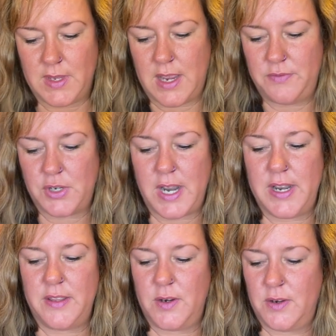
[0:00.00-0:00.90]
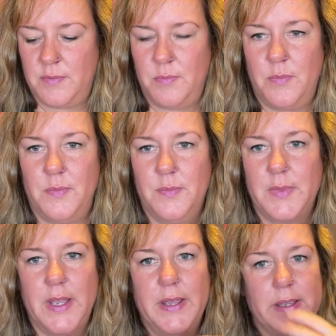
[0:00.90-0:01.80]
I've tried other
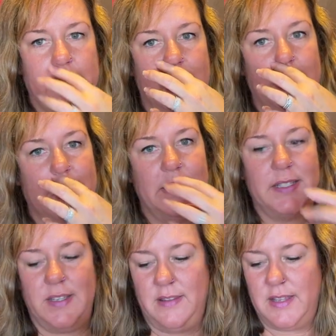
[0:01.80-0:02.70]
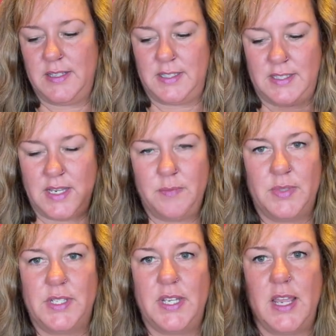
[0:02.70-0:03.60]
kinds, and this
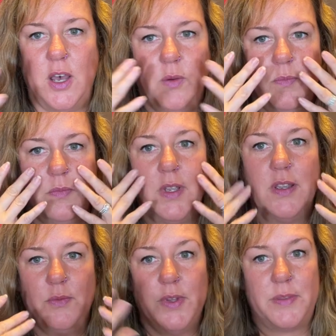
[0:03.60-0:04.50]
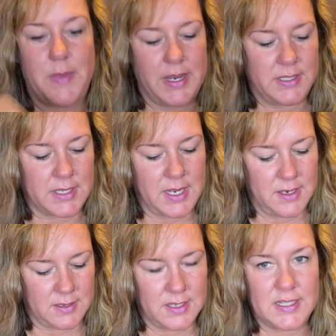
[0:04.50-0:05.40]
seems to help with my
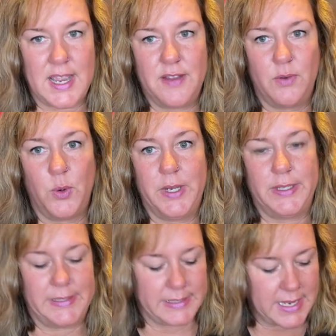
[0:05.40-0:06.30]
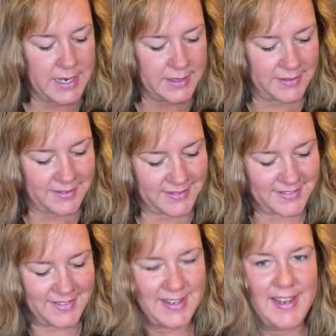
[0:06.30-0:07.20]
skin because I have oily skin.
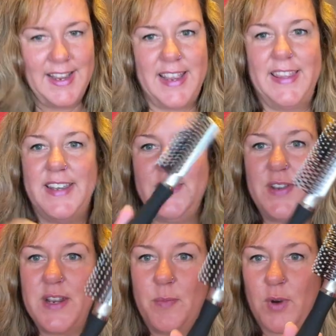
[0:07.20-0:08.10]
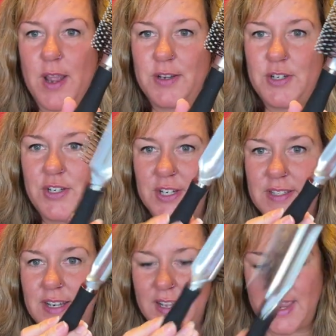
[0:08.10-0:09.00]
And then you need a brush
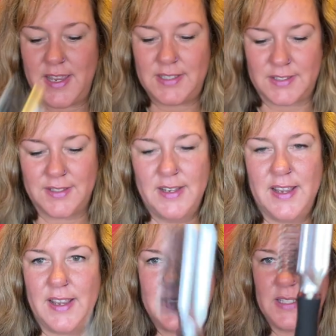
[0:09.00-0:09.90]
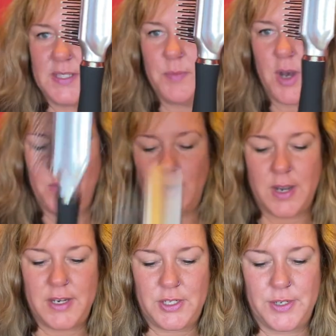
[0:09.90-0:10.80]
just in case. It's a small
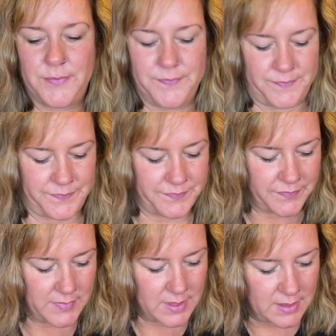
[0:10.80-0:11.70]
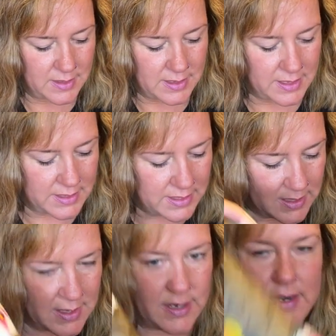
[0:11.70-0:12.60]
brush. And
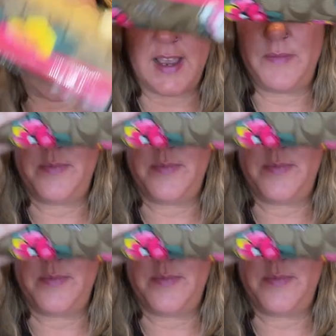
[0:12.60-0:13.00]
then I